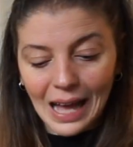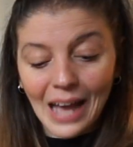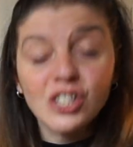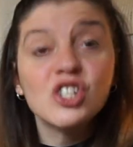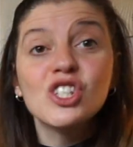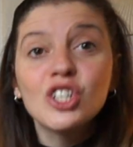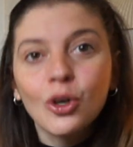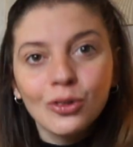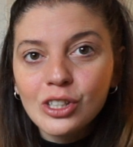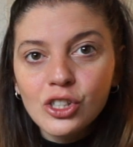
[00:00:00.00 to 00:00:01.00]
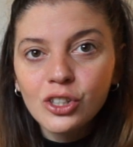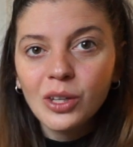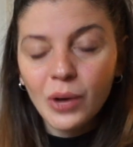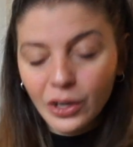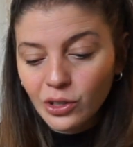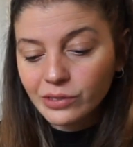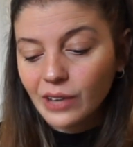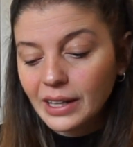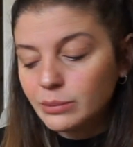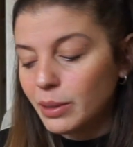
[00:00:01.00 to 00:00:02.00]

hygienic condition that we're gonna find,